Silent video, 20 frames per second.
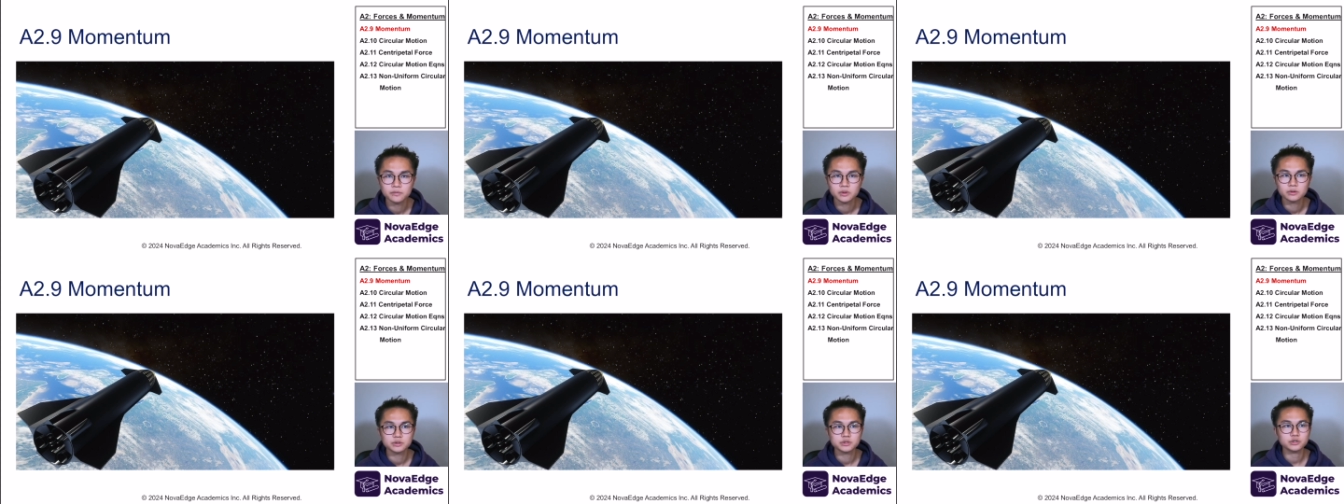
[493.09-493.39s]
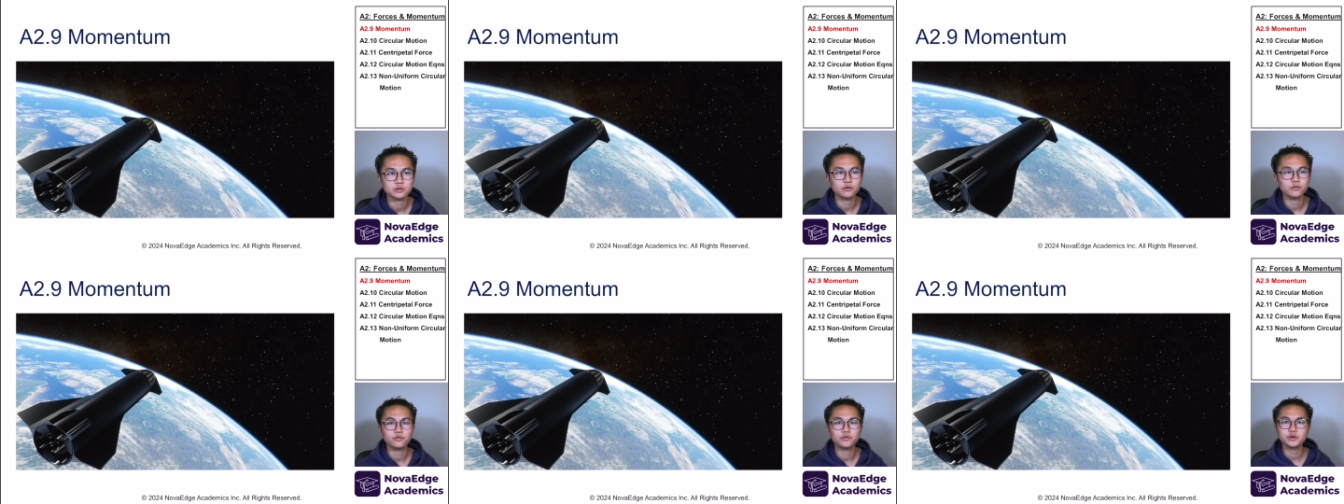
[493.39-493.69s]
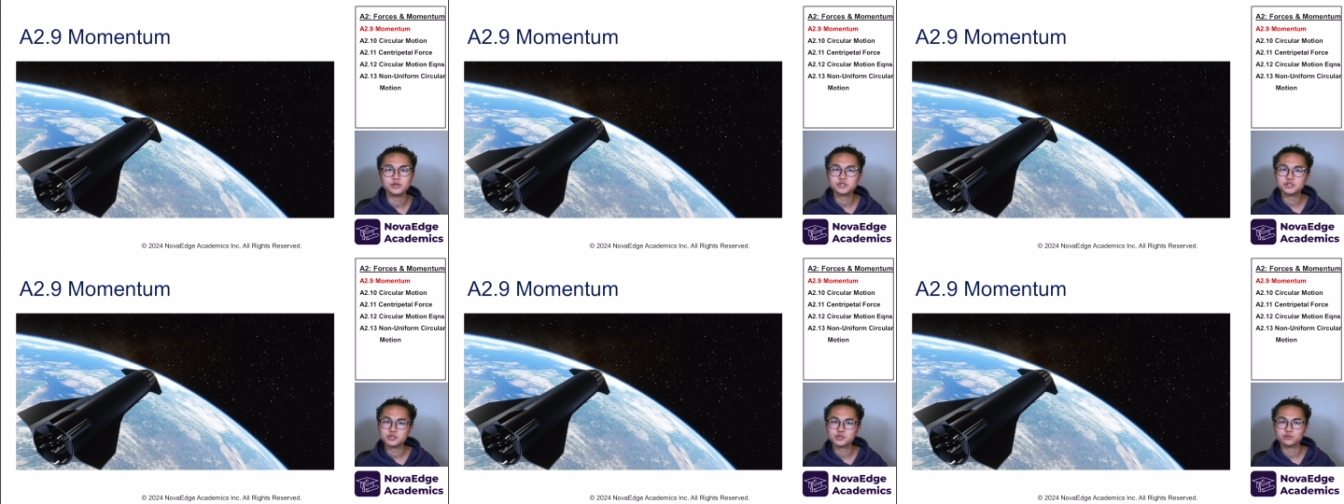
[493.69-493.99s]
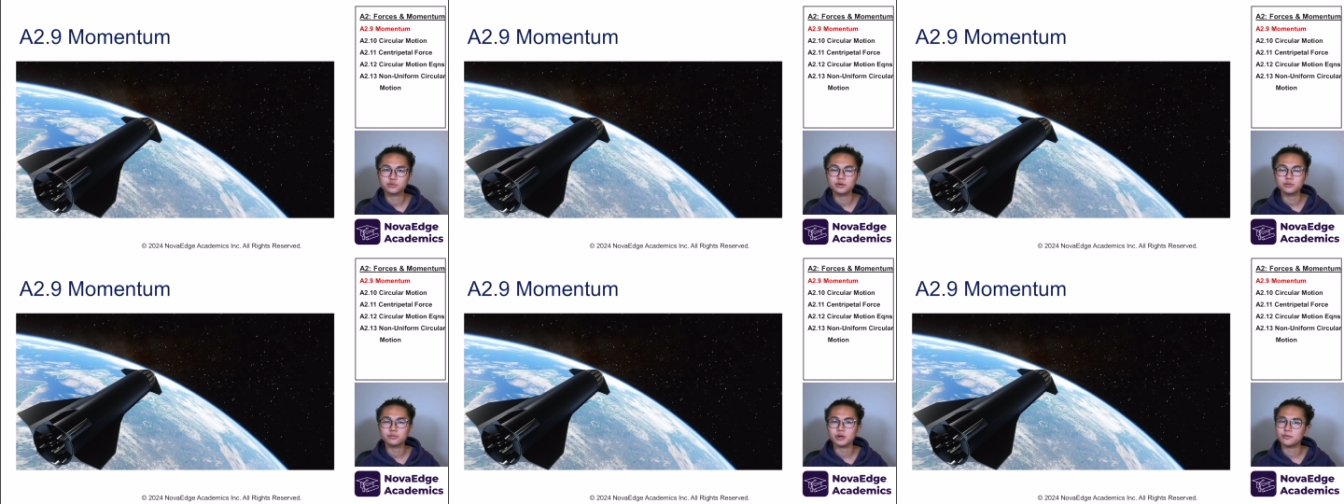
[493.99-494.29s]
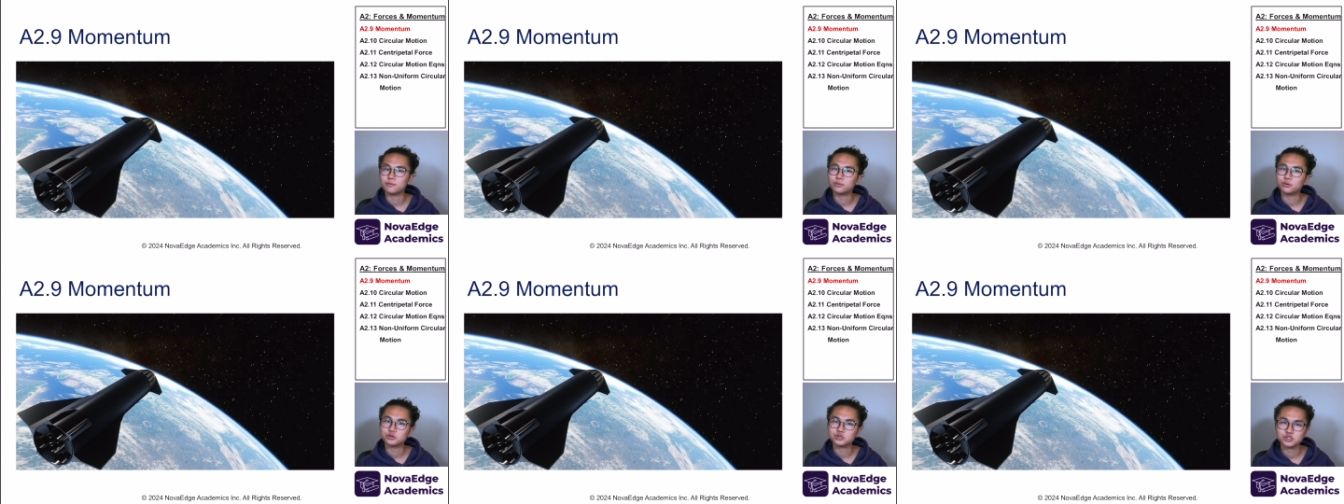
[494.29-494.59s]
So fish swim by
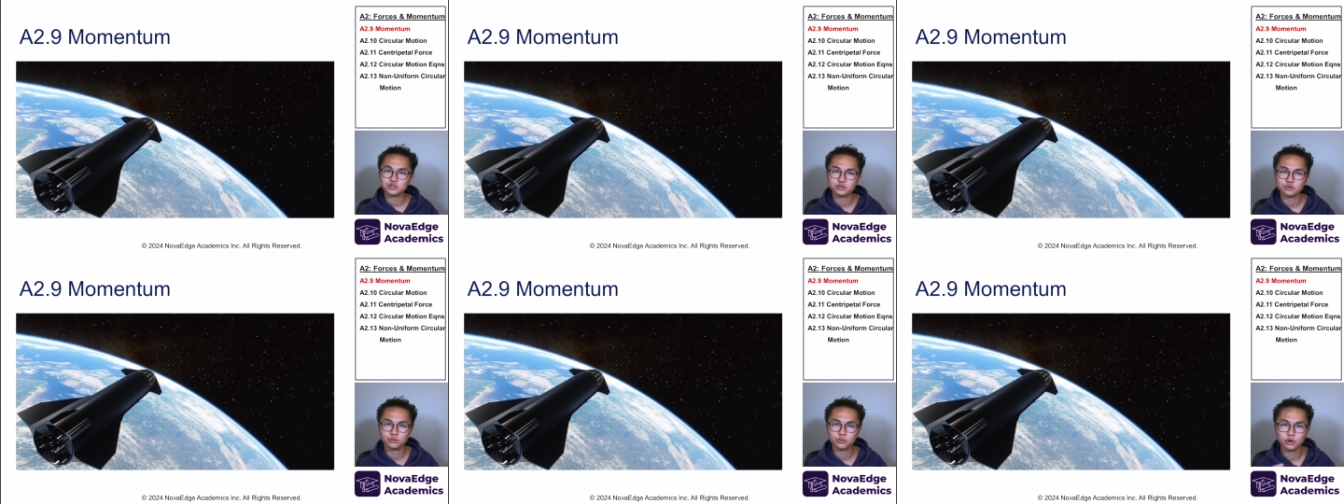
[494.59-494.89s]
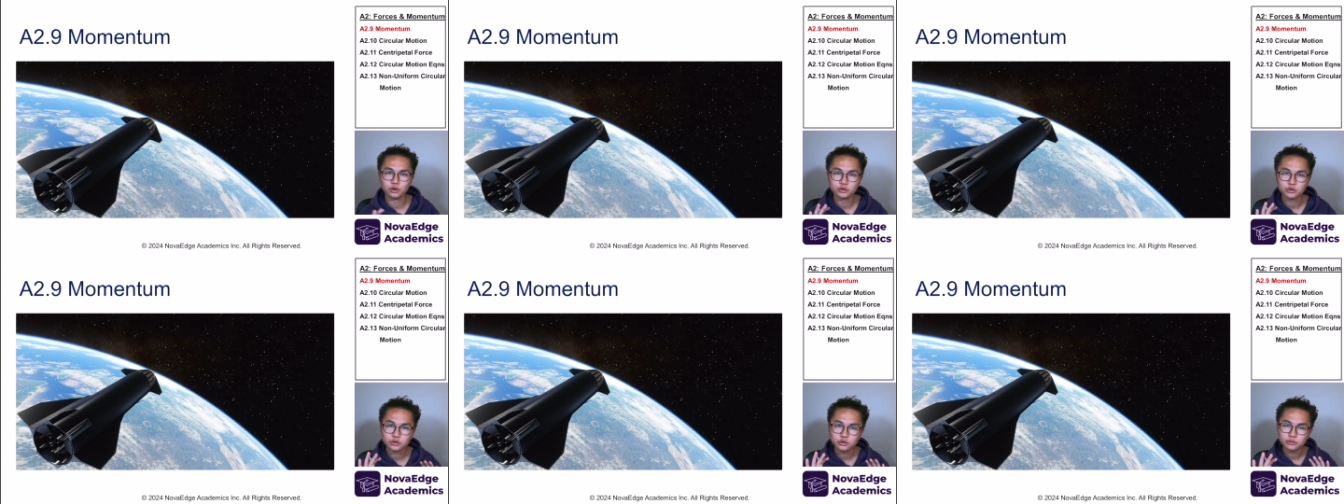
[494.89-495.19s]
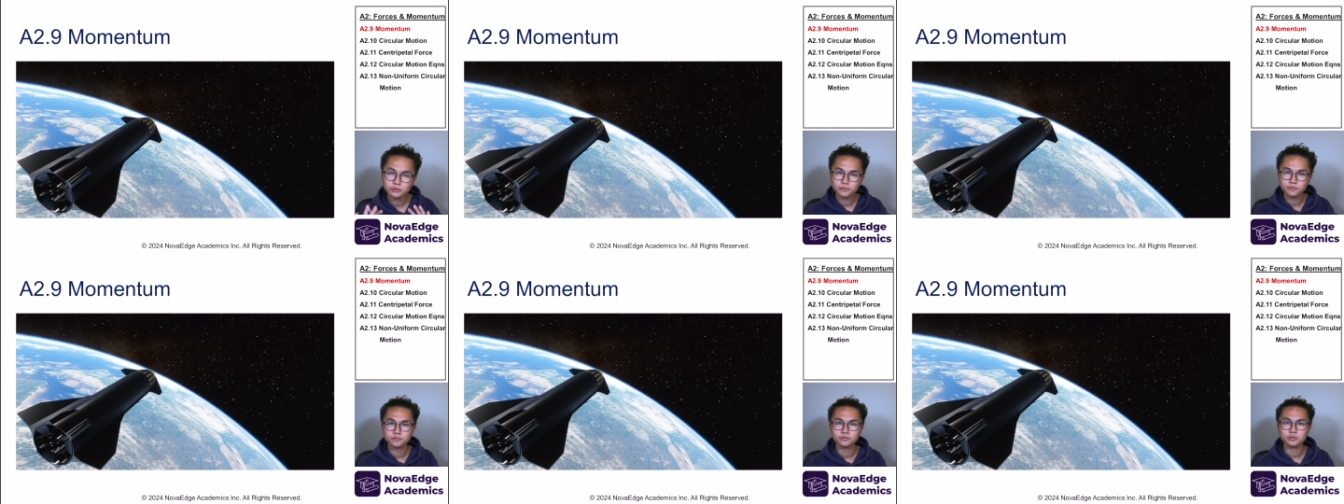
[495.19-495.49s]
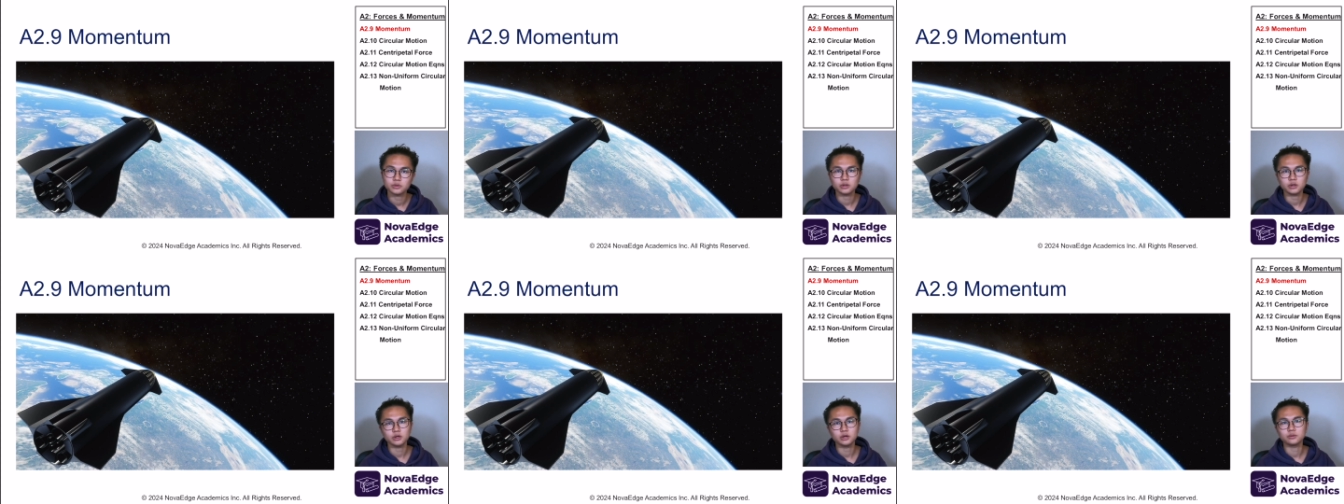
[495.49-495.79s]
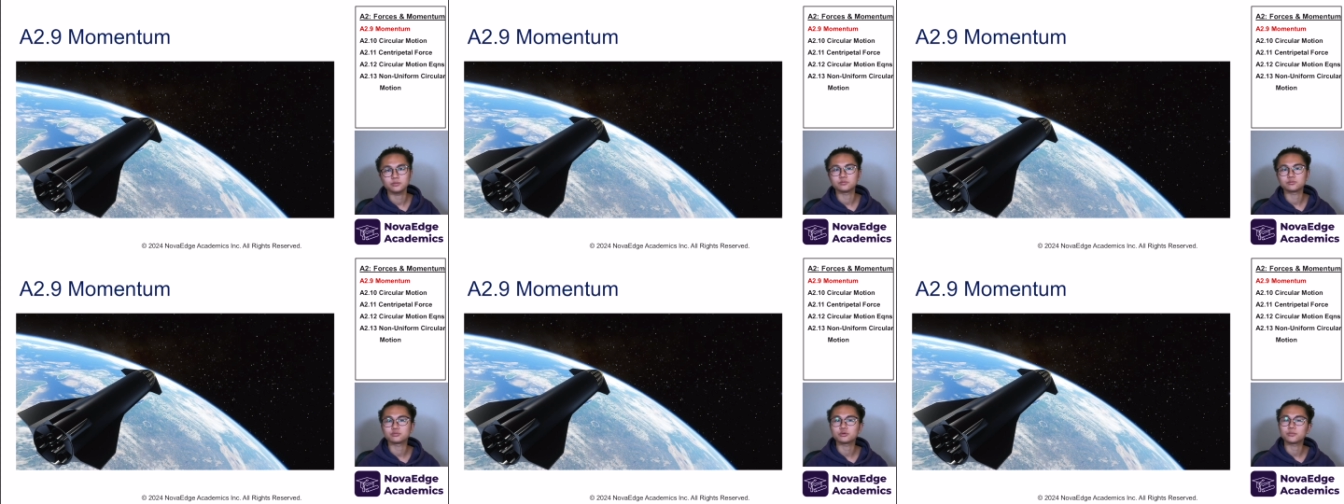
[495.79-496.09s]
pushing the water
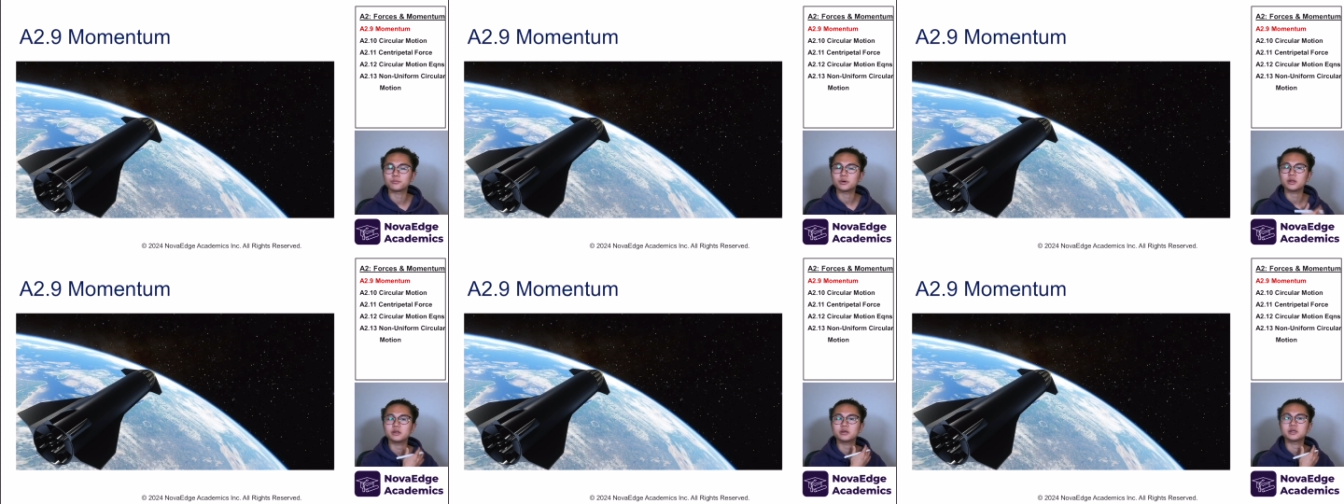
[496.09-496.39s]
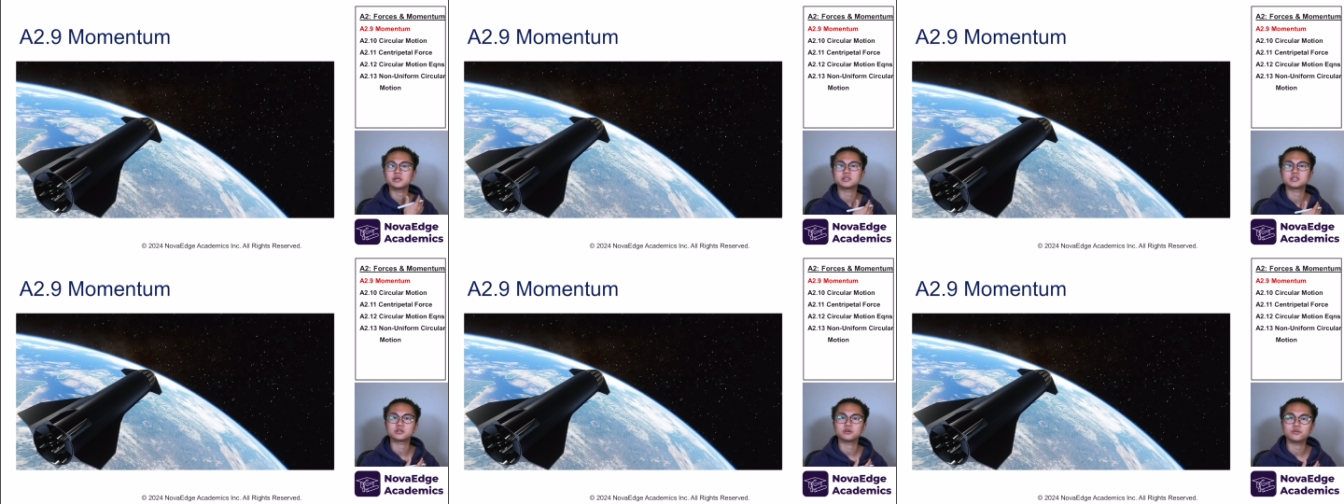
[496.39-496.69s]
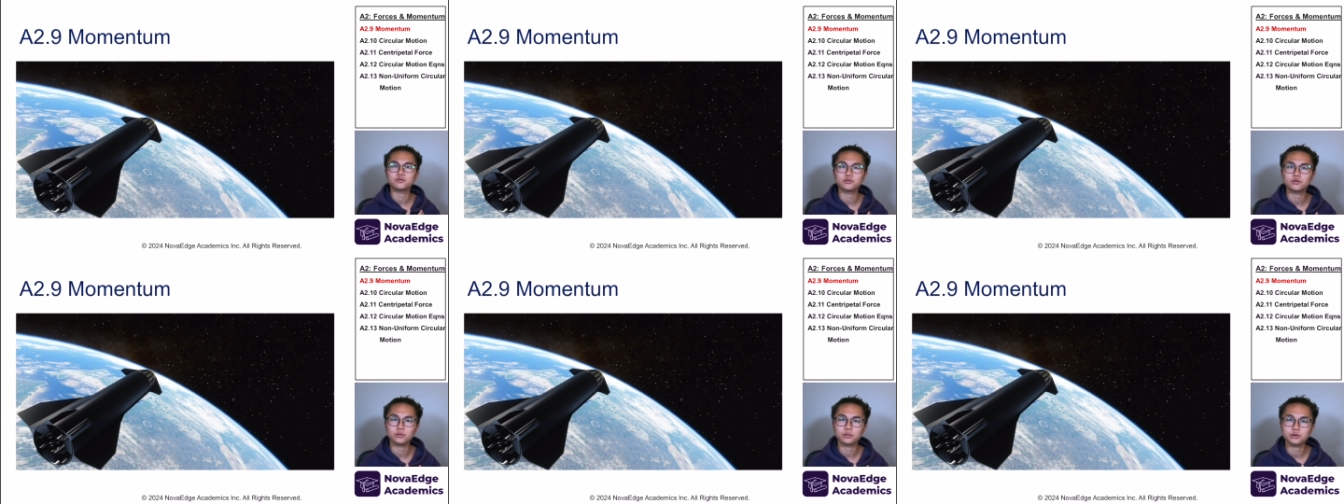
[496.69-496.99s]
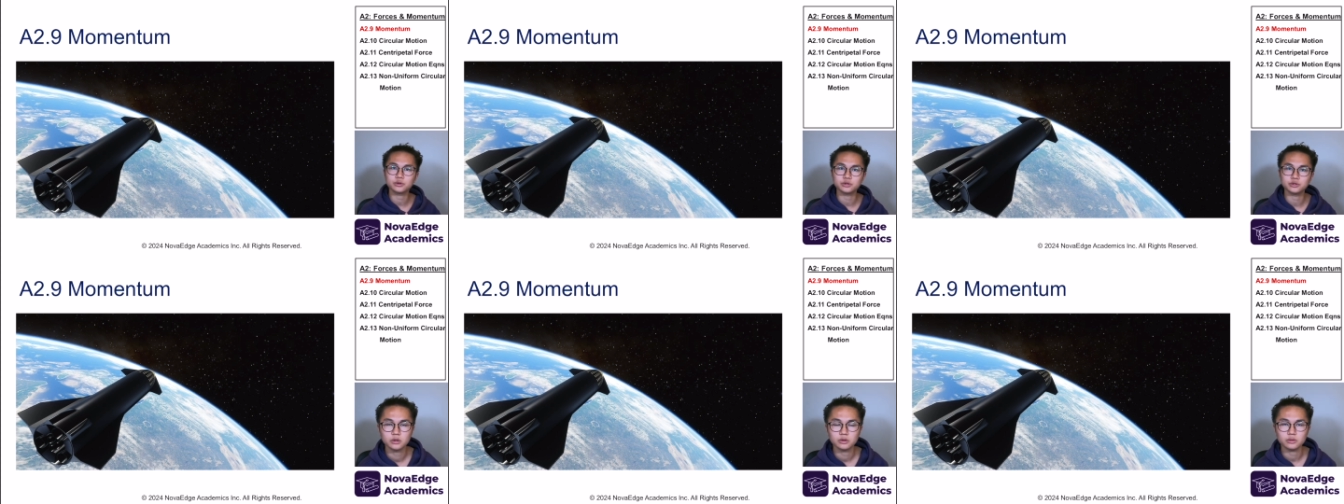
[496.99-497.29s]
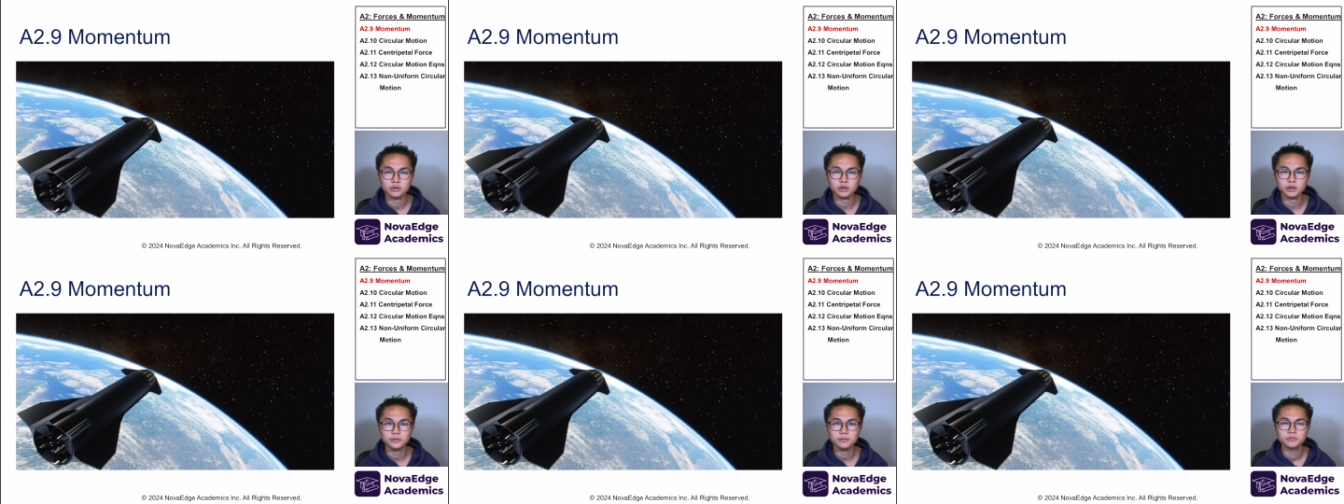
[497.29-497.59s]
and propelling itself forward,
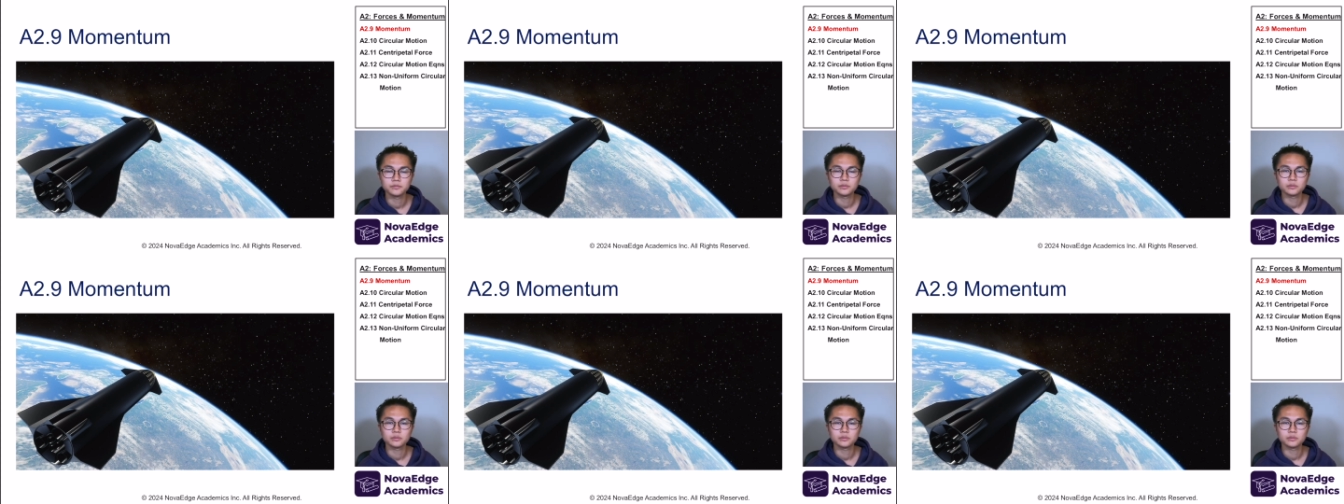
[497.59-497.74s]
right?